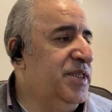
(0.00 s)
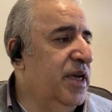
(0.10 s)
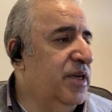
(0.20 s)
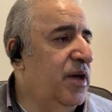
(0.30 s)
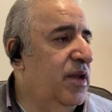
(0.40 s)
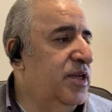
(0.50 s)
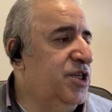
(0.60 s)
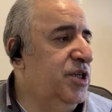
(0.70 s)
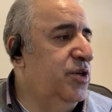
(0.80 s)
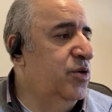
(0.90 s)

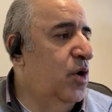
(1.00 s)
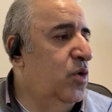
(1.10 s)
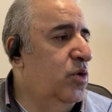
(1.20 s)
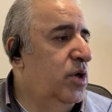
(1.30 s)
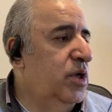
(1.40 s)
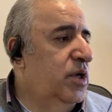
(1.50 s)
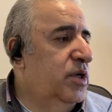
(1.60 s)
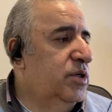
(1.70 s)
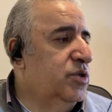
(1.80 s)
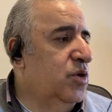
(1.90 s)
technology,
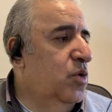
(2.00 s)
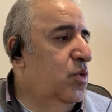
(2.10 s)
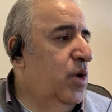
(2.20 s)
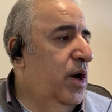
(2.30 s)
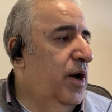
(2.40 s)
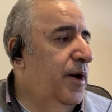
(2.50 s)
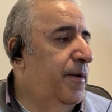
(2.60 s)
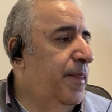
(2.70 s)
So,